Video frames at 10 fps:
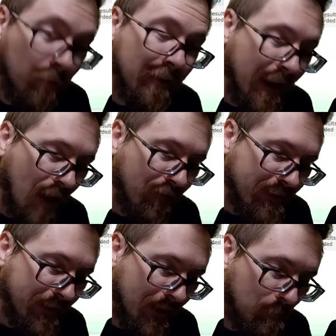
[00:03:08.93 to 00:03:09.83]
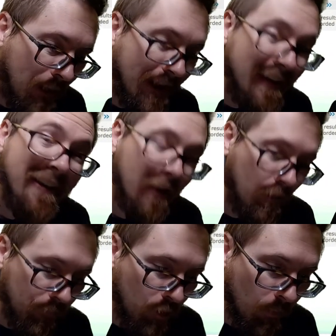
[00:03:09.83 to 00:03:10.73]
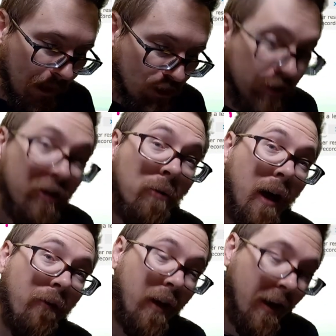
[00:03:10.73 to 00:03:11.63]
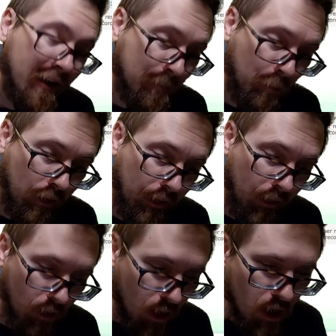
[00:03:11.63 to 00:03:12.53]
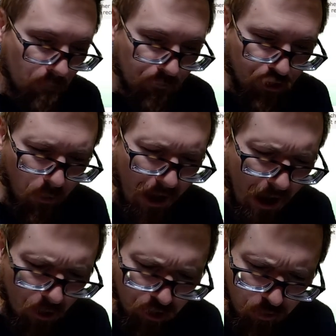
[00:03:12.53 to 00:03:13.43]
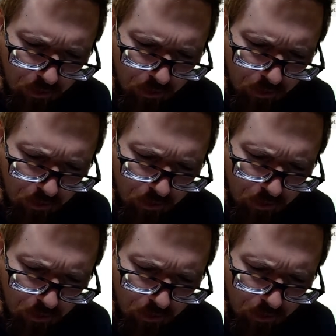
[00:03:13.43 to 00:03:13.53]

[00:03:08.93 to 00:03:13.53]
have c by itself. You actually don't have the exponent here. So how do you get